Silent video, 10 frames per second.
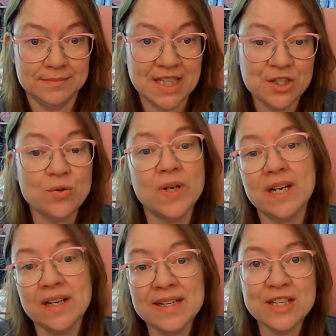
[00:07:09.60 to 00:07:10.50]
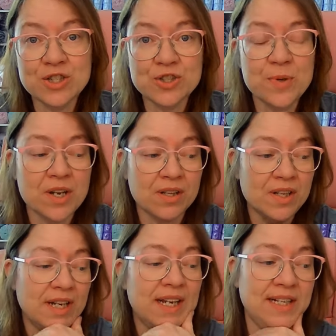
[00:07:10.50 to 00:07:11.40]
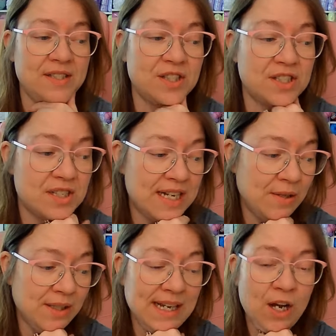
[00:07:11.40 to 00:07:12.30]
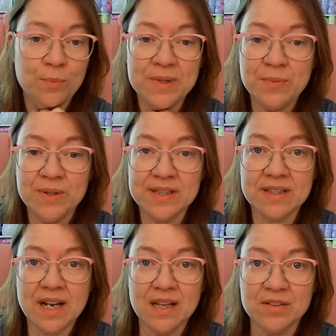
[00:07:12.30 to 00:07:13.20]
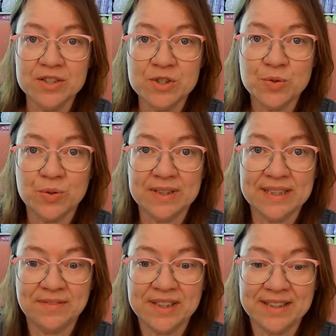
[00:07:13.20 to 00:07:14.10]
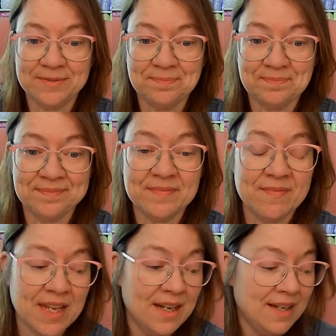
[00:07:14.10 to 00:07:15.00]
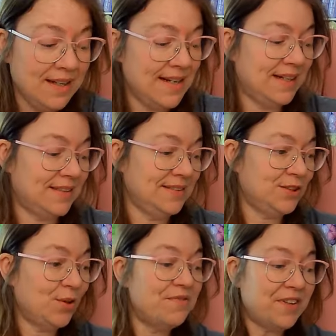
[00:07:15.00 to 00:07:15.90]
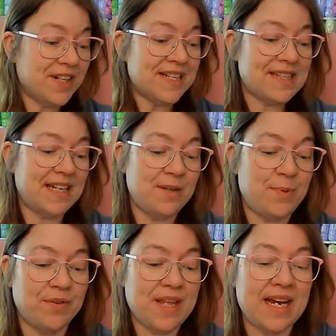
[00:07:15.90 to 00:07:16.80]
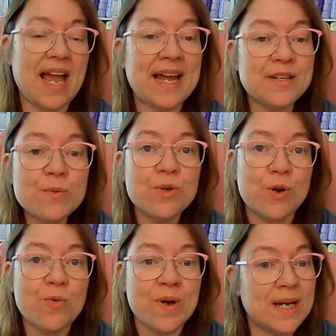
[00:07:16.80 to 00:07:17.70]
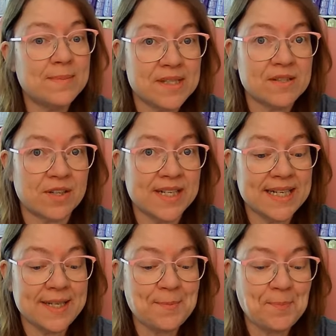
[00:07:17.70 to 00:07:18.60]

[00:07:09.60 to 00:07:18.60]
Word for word: So I got an extra ball, it's, and it'll help me with the color control and everything. Yeah, so I'm very excited about that. I don't know when I'm starting it.